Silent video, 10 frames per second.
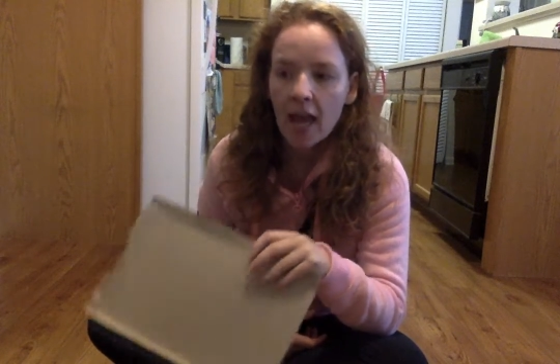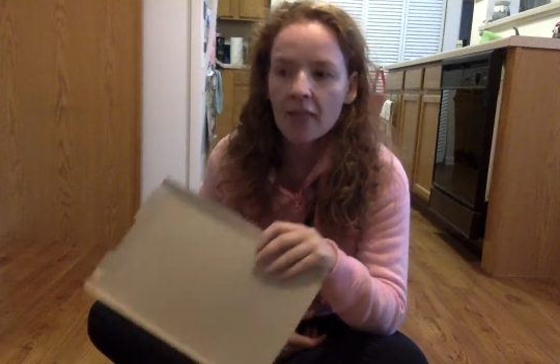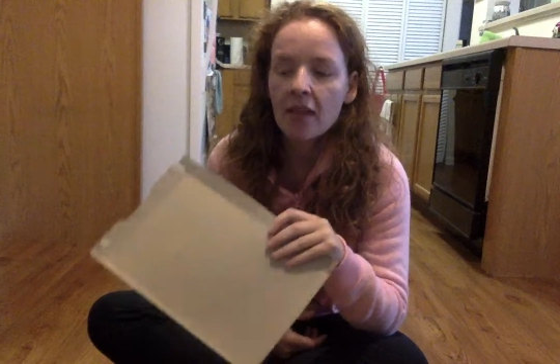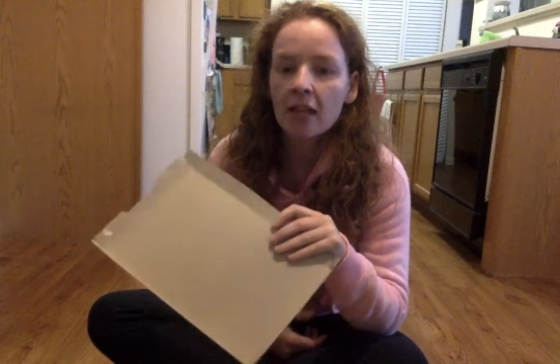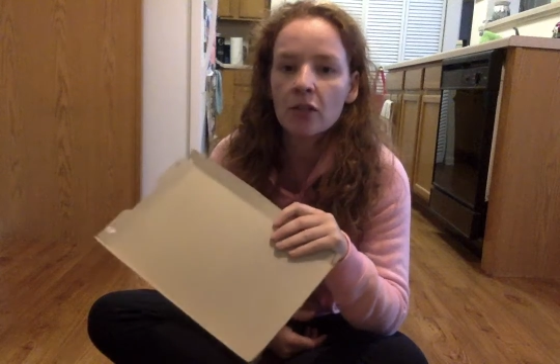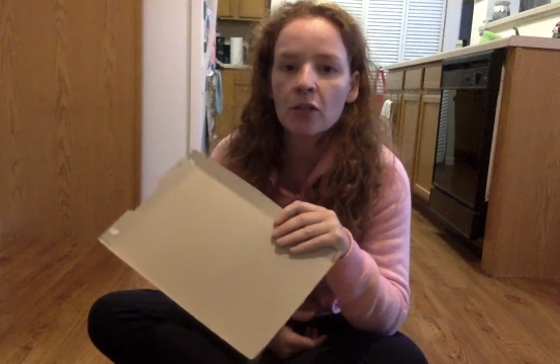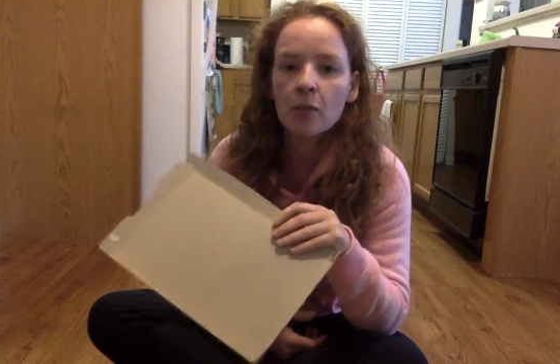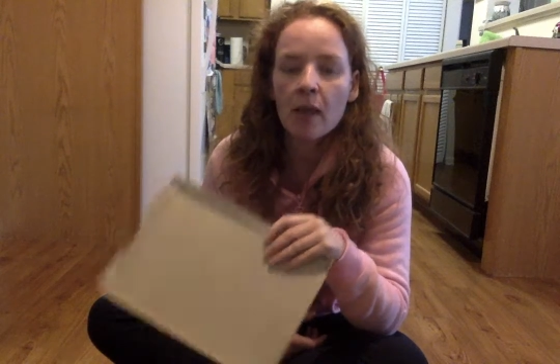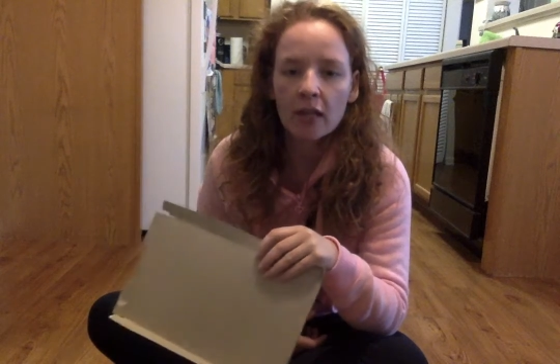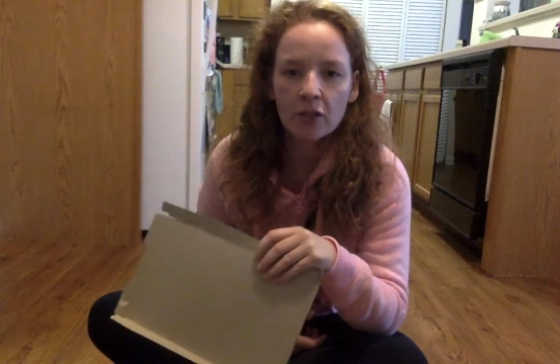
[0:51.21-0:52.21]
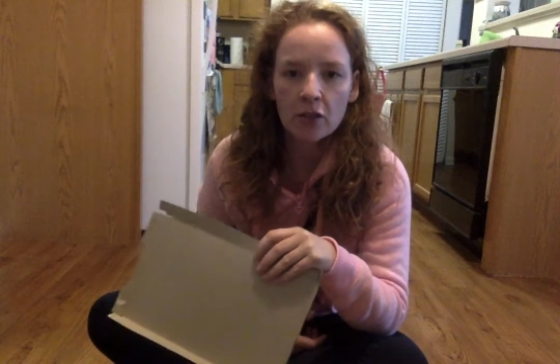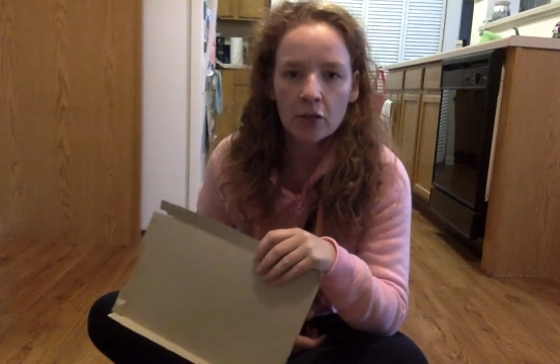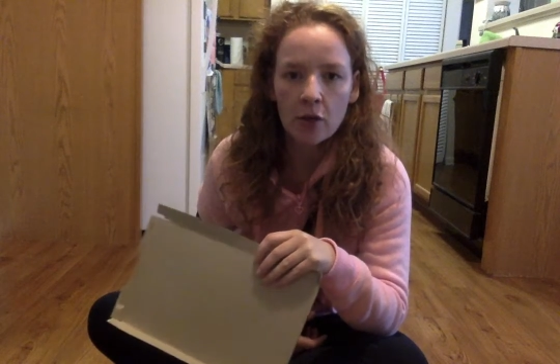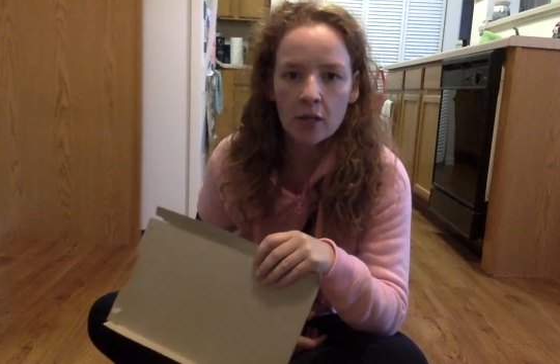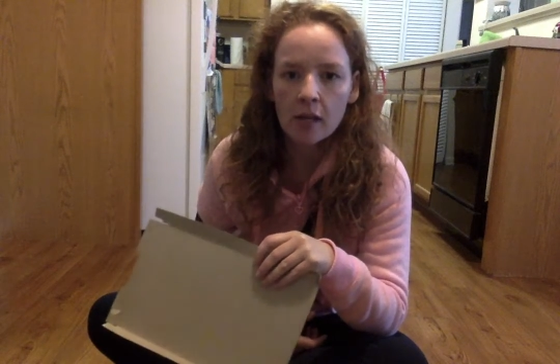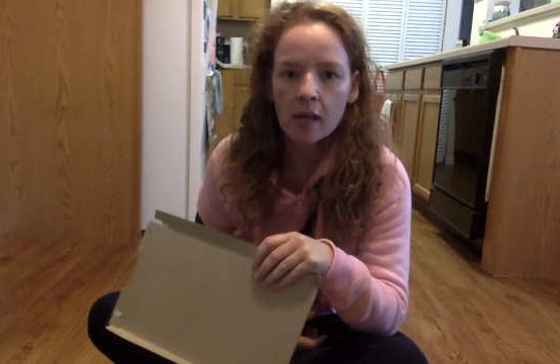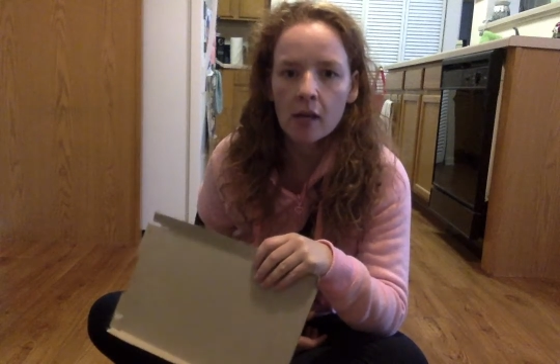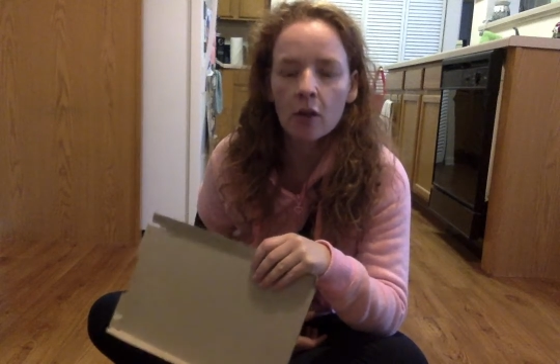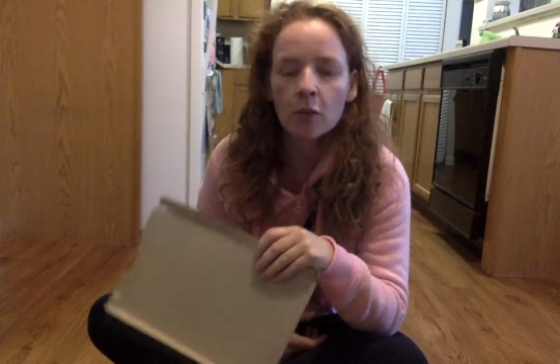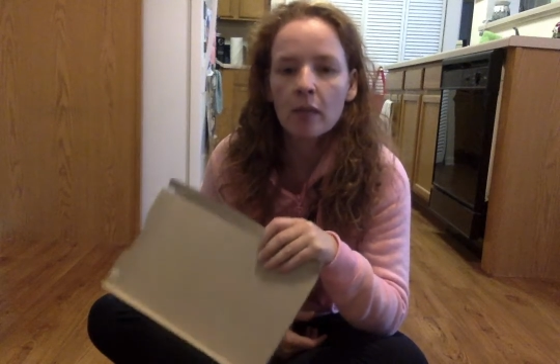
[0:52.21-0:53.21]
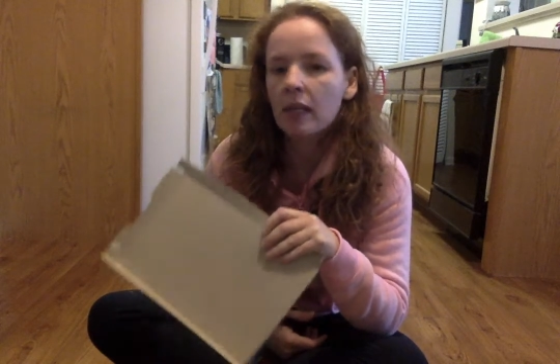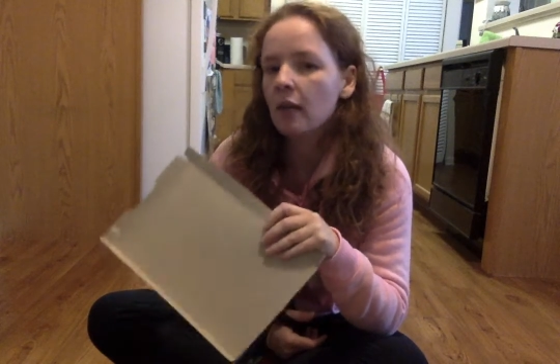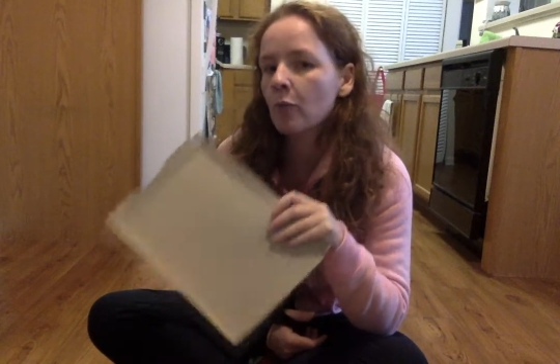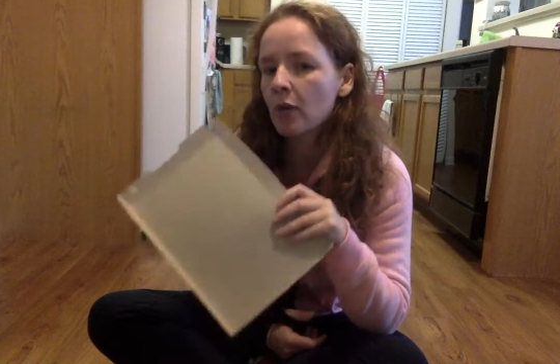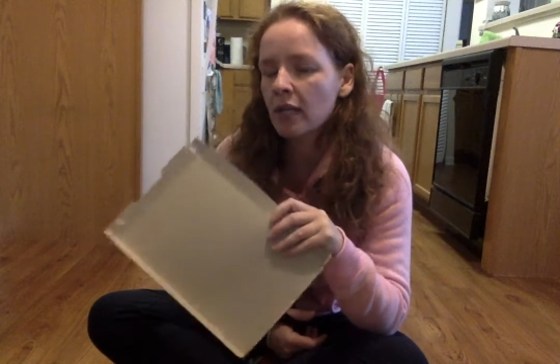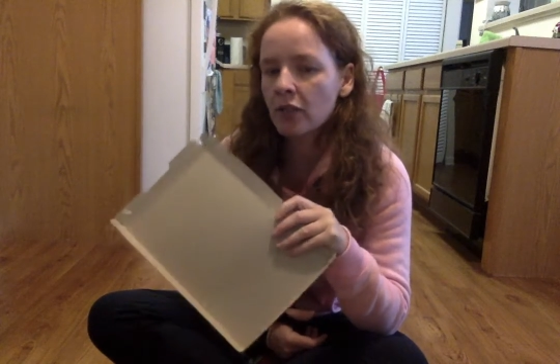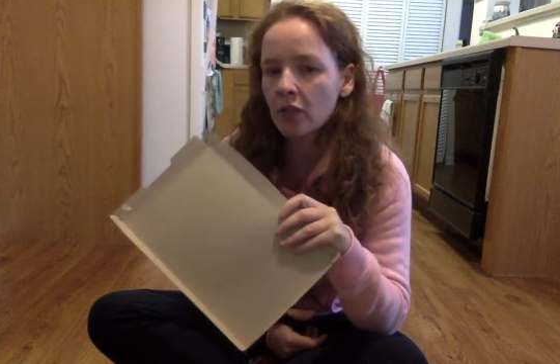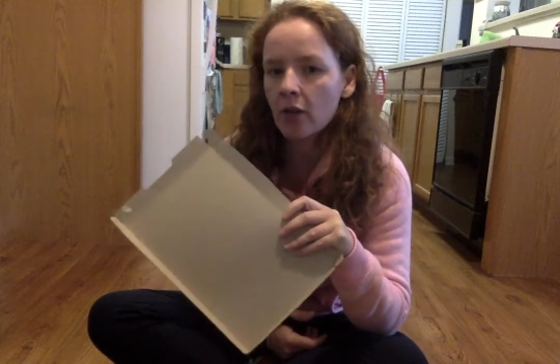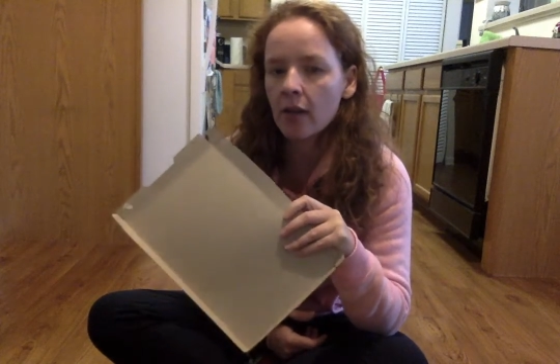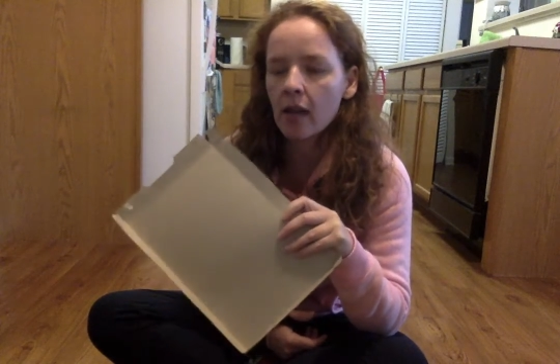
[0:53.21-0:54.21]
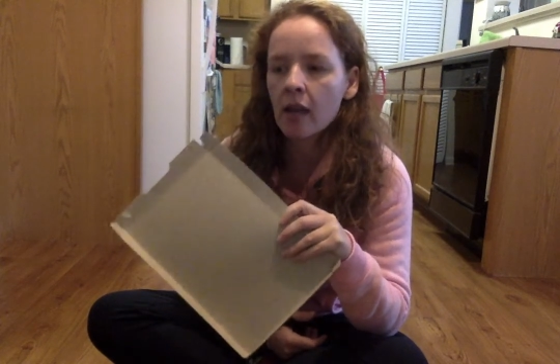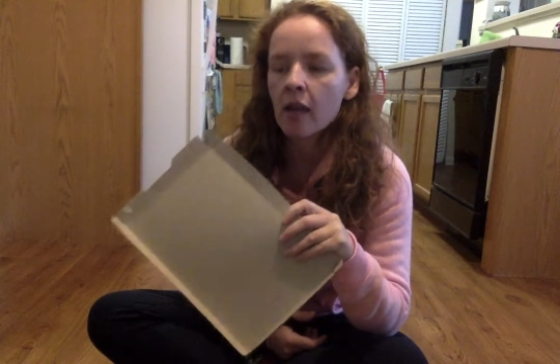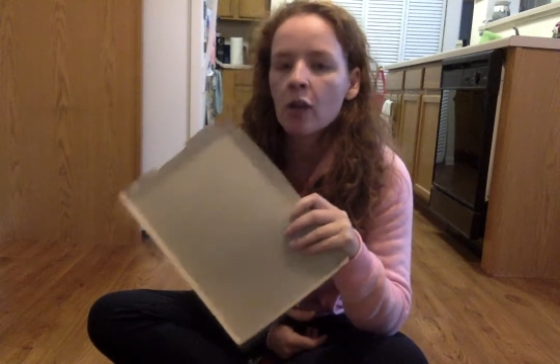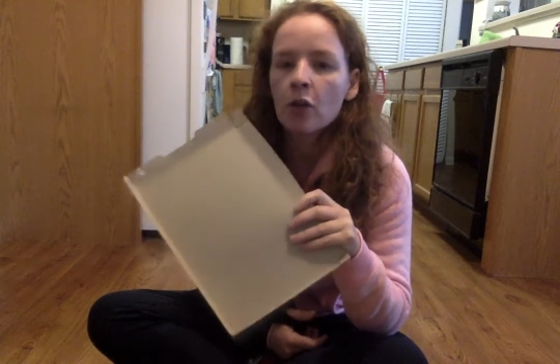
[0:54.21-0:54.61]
and then to make it sturdy, because we need it pretty sturdy,